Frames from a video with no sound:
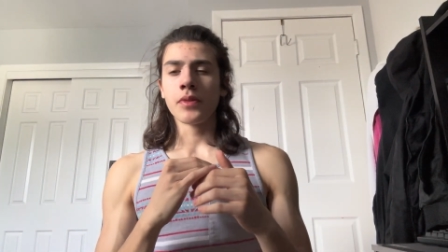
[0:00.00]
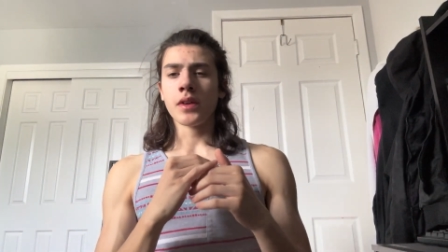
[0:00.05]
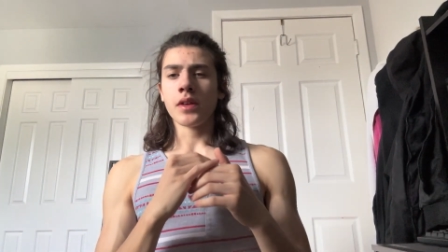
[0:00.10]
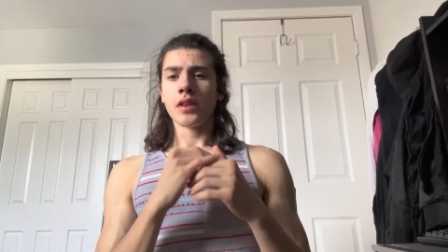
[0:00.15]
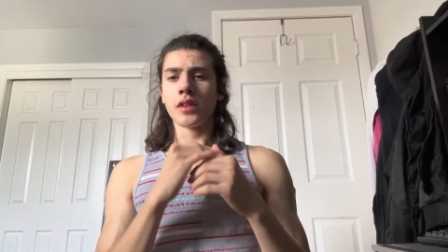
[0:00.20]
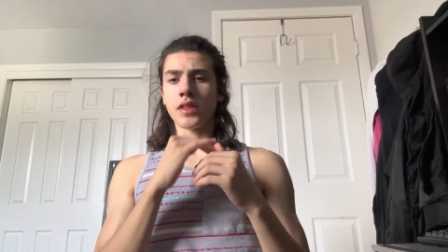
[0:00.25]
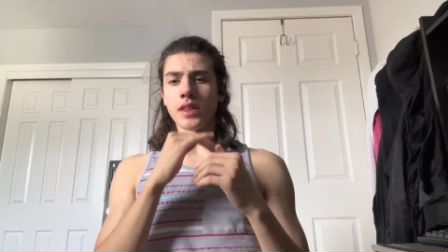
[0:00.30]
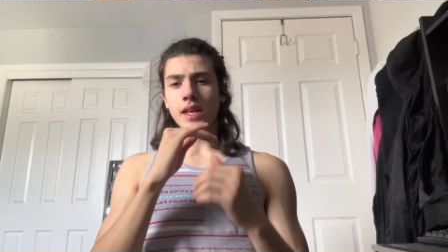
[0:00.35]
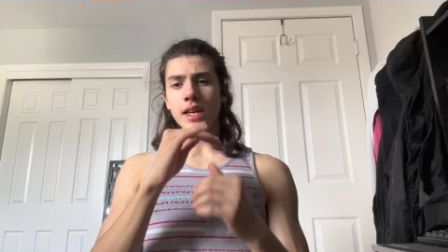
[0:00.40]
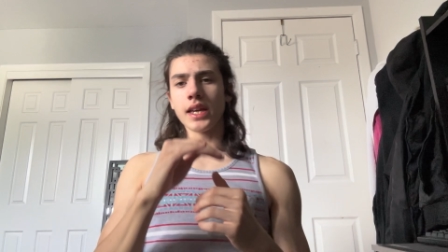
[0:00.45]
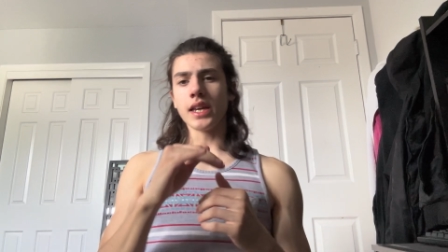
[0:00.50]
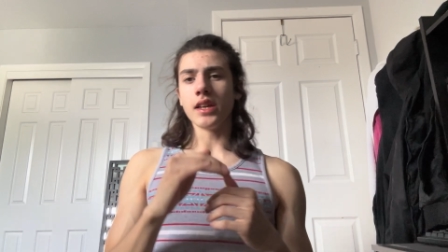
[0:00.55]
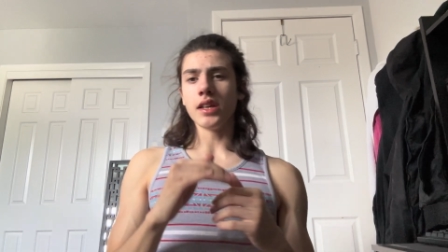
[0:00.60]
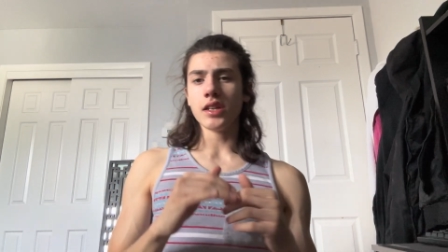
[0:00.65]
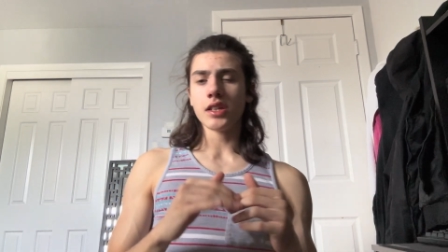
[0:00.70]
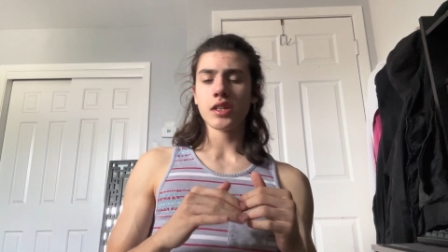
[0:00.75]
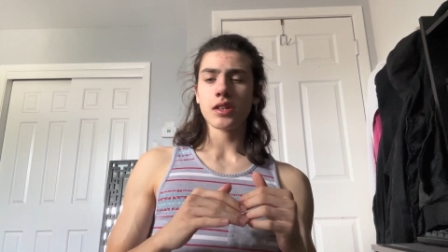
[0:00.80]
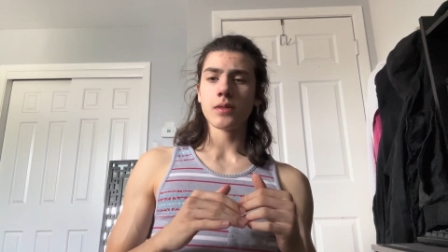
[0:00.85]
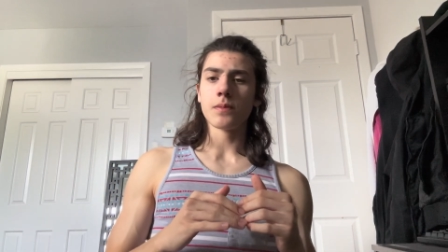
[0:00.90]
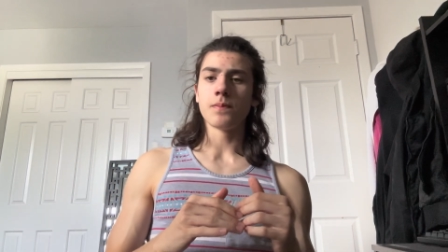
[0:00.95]
the thing
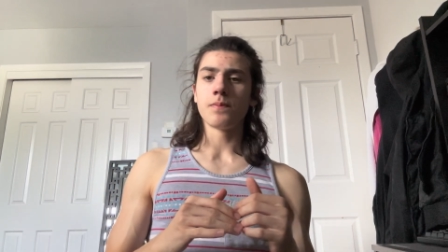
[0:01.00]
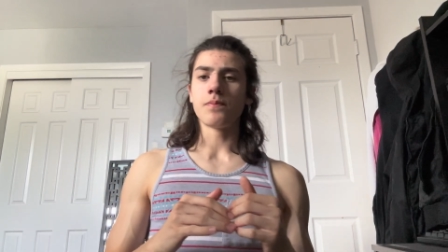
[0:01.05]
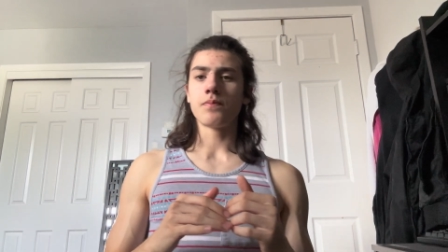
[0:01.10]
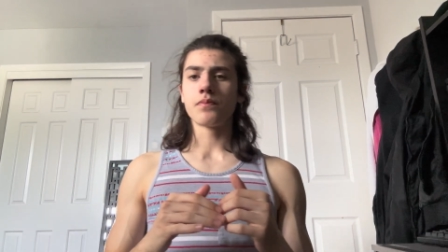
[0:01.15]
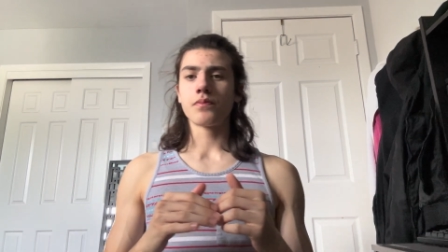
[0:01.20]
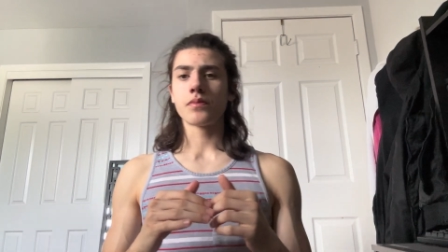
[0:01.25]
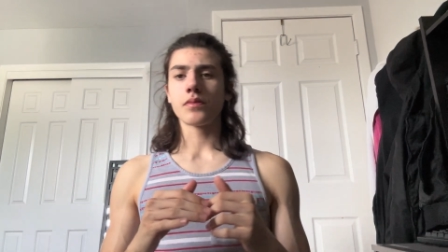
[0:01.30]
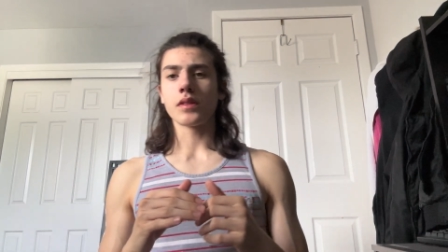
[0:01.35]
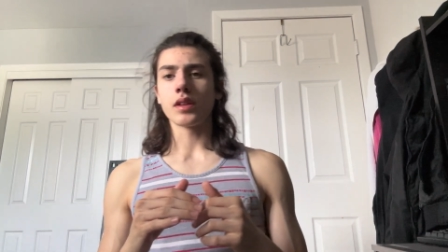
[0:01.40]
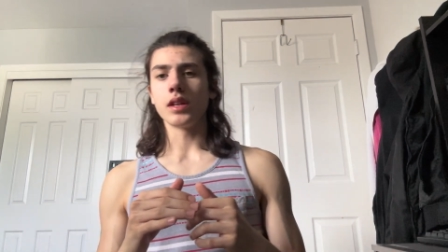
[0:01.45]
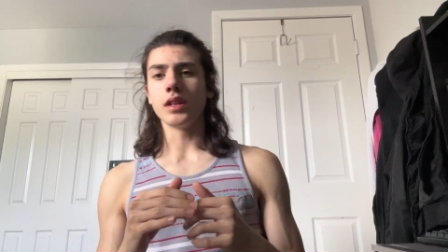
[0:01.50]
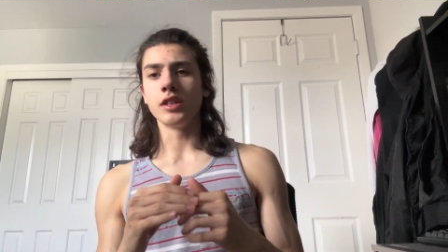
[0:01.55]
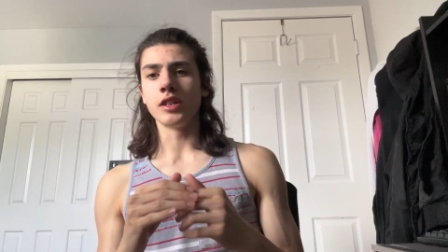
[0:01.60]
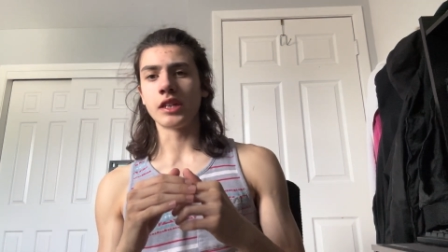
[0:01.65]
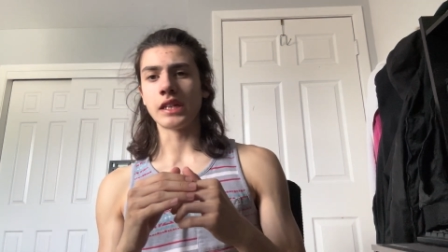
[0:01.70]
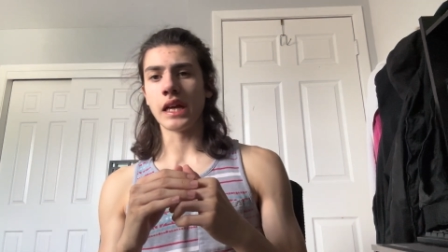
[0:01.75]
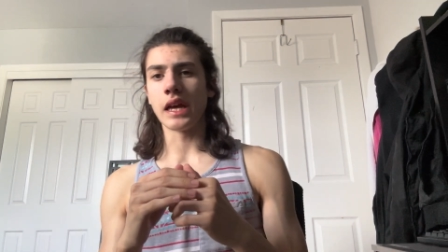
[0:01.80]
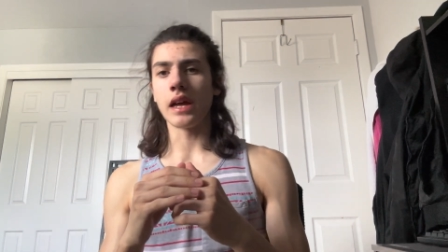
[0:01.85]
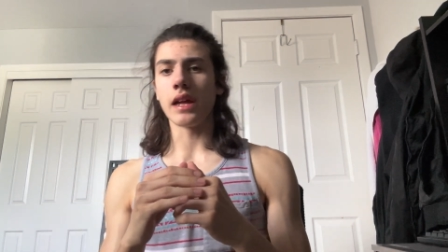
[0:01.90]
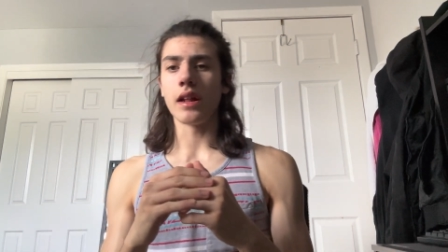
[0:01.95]
is, is
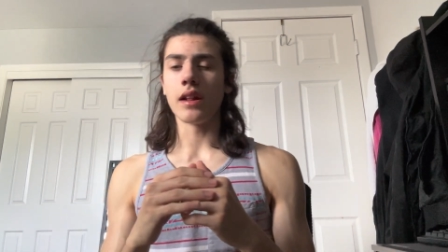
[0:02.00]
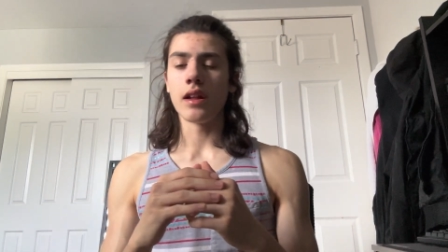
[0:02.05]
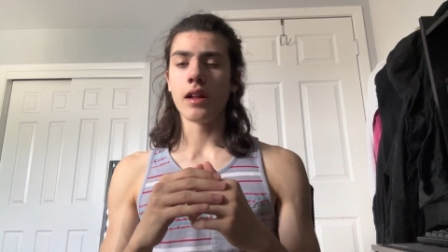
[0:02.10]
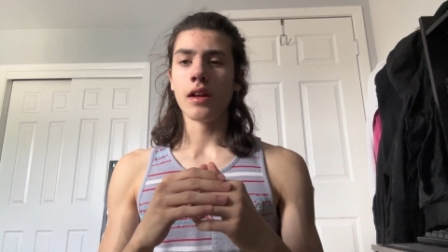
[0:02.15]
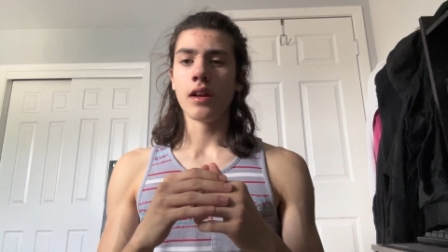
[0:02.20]
that